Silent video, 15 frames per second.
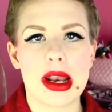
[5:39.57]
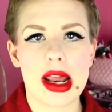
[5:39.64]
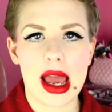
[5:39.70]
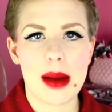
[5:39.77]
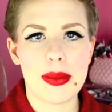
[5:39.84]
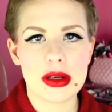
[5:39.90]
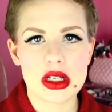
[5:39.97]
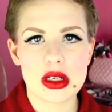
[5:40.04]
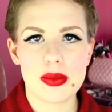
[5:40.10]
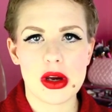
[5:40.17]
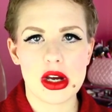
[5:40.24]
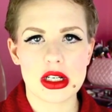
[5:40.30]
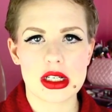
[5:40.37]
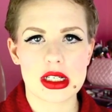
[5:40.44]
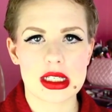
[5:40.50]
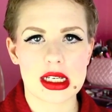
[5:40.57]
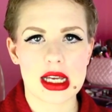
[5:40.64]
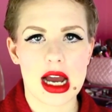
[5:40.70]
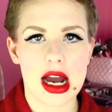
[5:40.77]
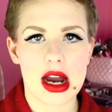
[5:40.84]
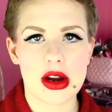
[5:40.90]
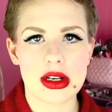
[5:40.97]
but I happened to purchase a
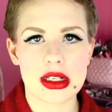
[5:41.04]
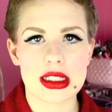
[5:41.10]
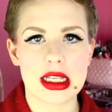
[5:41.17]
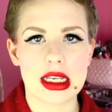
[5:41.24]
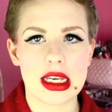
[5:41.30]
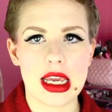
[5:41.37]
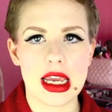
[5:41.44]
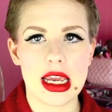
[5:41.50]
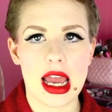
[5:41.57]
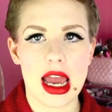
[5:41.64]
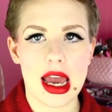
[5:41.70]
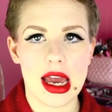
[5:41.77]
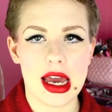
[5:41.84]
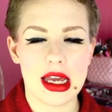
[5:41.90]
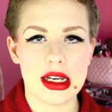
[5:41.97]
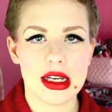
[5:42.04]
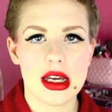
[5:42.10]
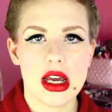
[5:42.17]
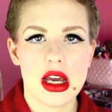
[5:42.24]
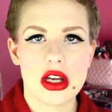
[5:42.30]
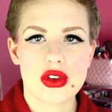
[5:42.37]
car in Sydney and